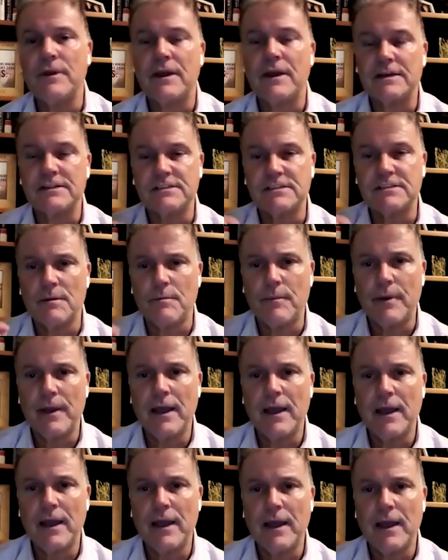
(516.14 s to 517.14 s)
because the
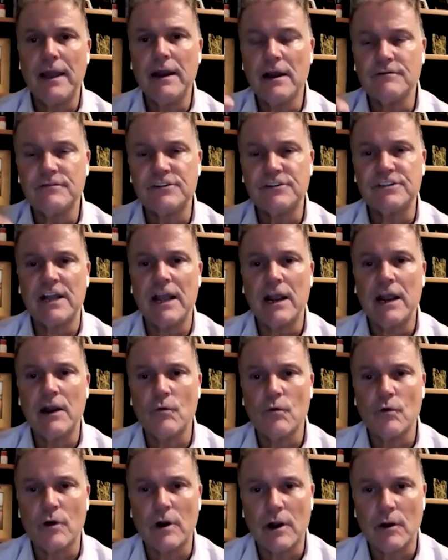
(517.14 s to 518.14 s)
pain of
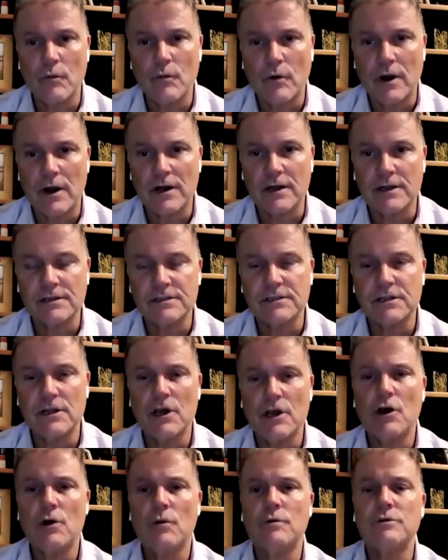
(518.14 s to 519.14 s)
staying where I
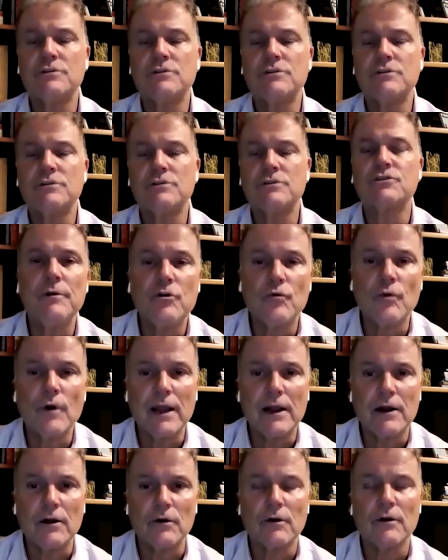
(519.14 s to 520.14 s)
was going to be
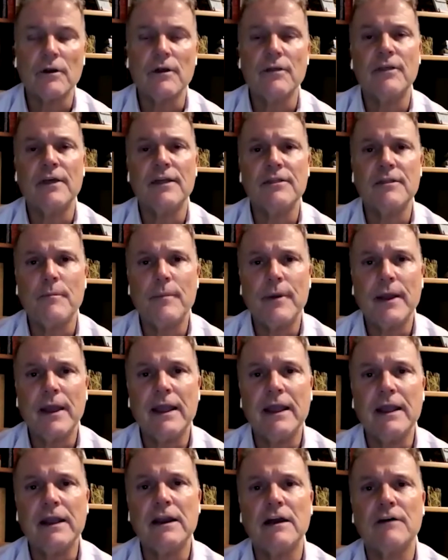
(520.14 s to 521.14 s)
greater than the
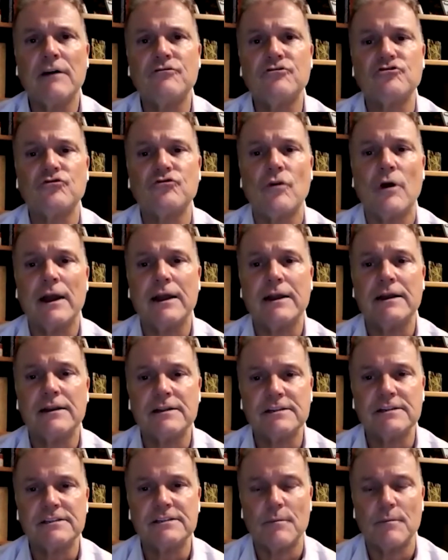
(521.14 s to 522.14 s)
pain of
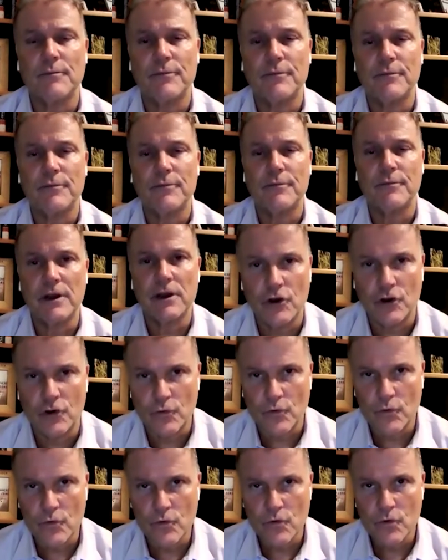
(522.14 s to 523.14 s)
trying something
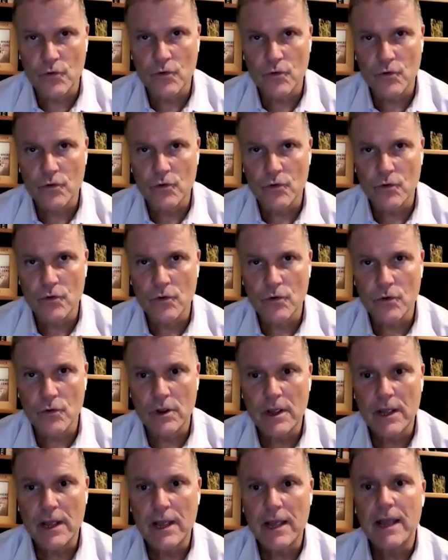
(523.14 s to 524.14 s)
new.
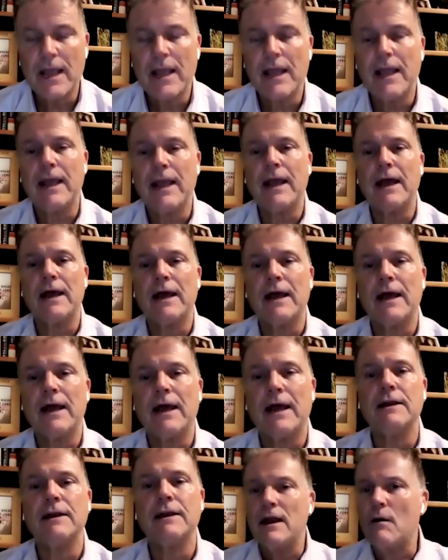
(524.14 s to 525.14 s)

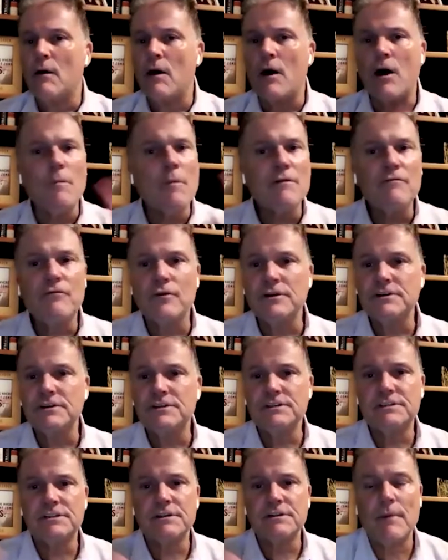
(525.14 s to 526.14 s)
And all my
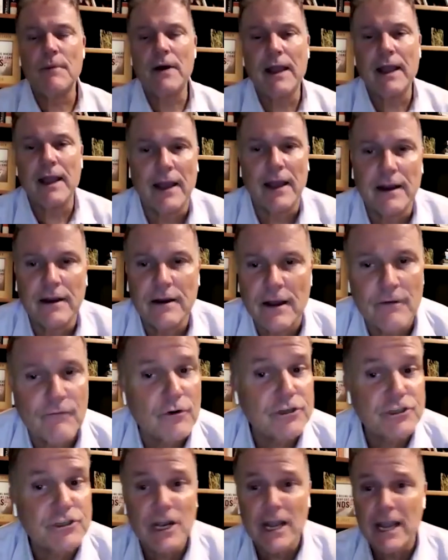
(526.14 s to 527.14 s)
voices in my head,
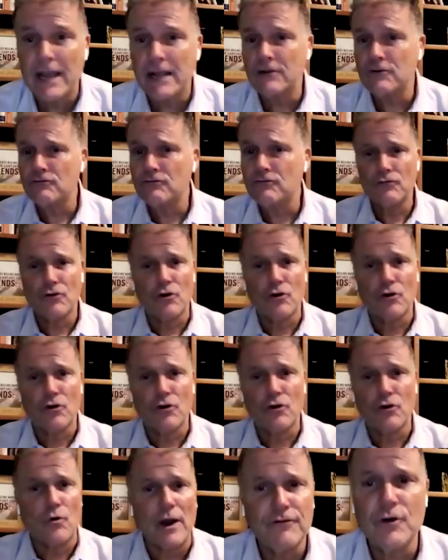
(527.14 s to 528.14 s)
of which I had
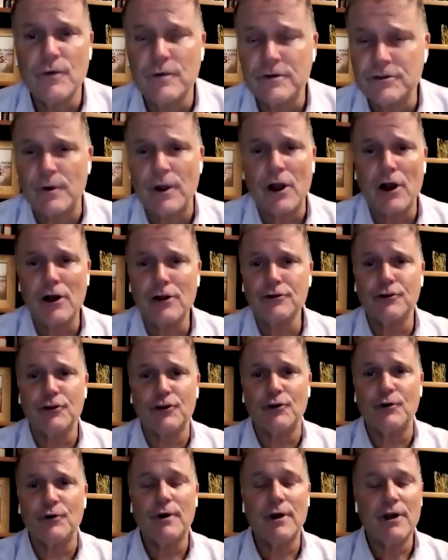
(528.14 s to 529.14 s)
quite a few, as we all
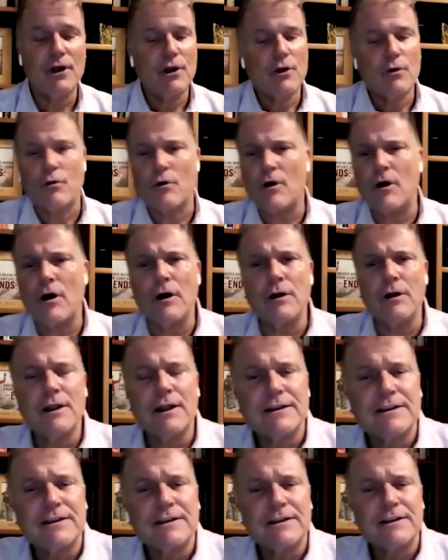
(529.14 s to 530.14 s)
do, were
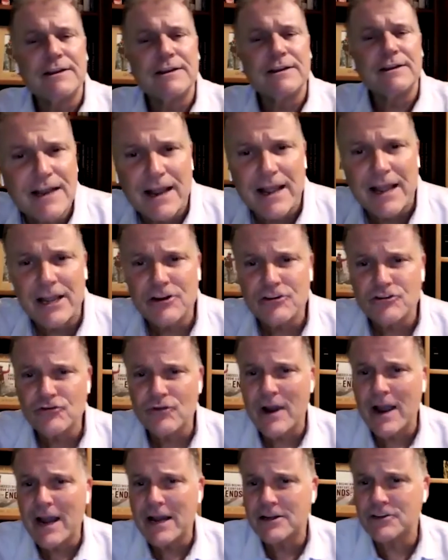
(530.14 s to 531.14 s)
all on cassette,
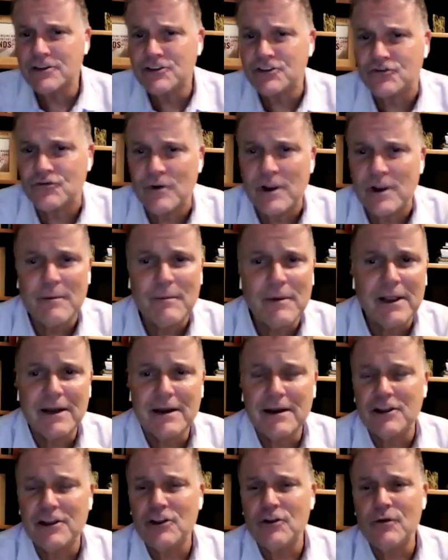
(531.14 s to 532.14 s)
8-track,
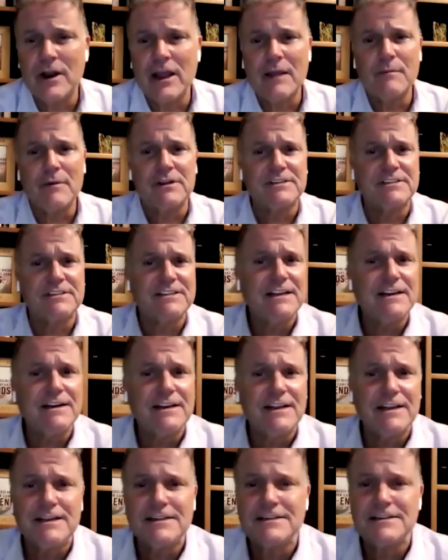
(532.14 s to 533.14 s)
streaming, you name it,
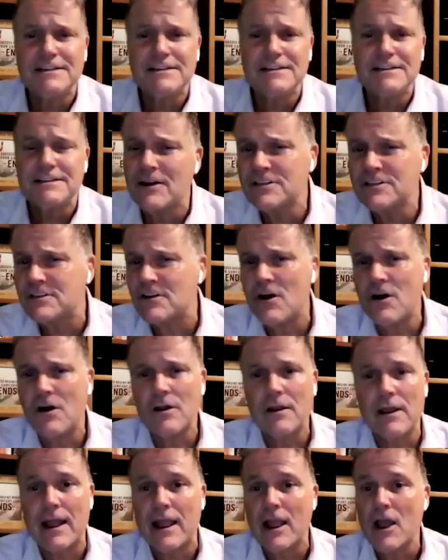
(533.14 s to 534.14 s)
CDs. And they're just
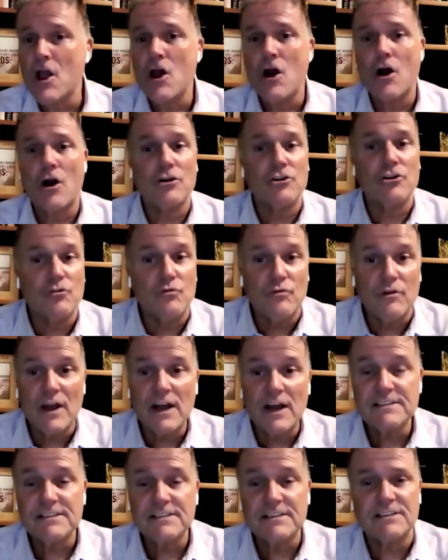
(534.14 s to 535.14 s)
all like, are you
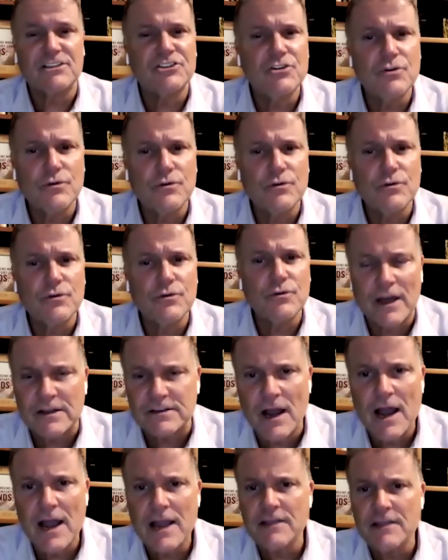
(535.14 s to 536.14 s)
nuts? It's
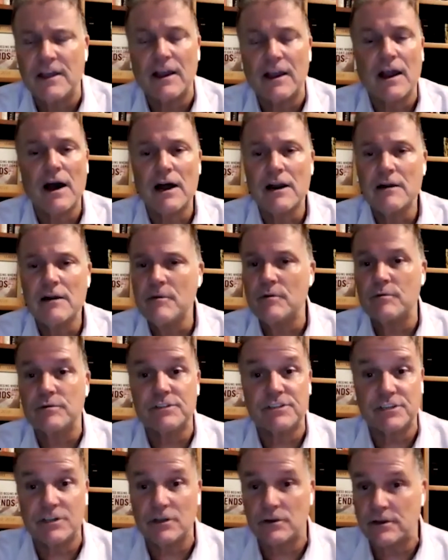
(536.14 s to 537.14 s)
2009. The economy
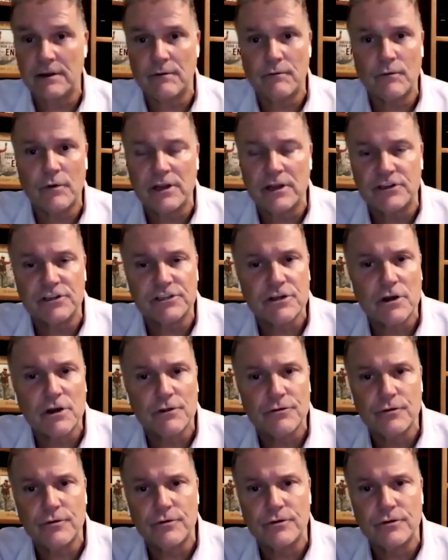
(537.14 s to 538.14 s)
was still, we had
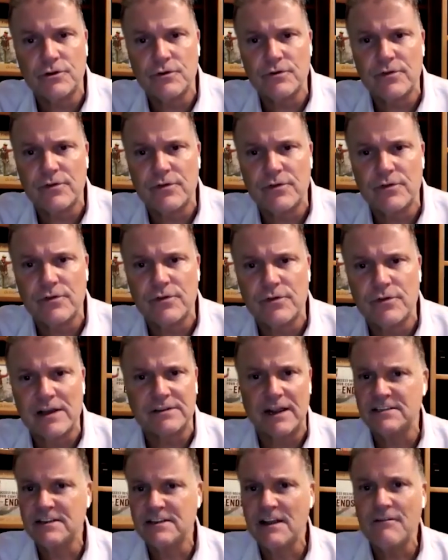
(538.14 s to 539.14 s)
just gone through the
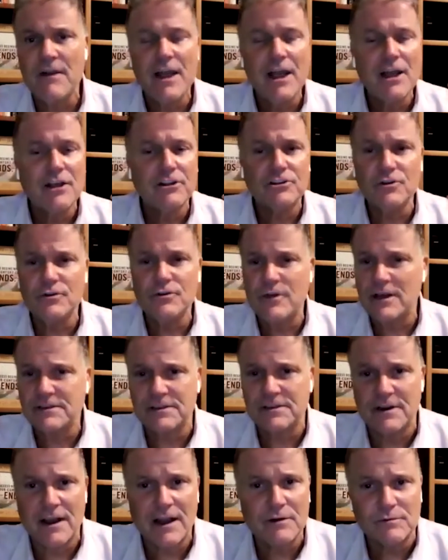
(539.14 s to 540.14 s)
2008 stuff.
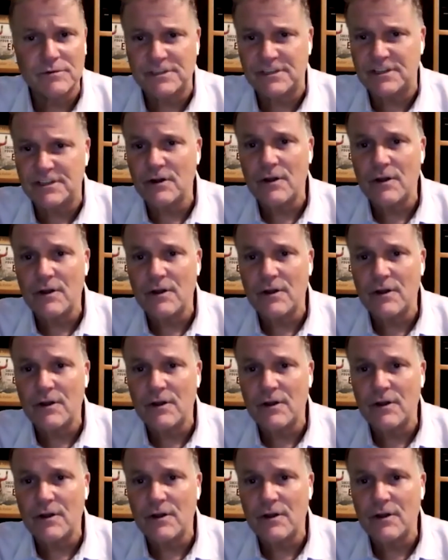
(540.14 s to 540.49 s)
2009